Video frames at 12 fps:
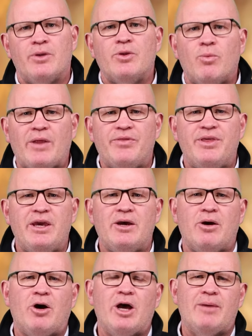The one thing
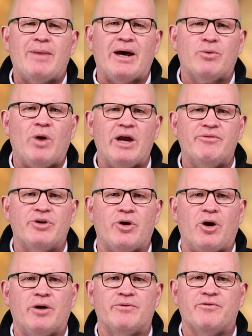I am unwavering
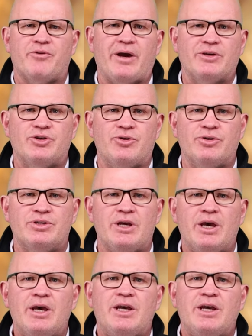on for our students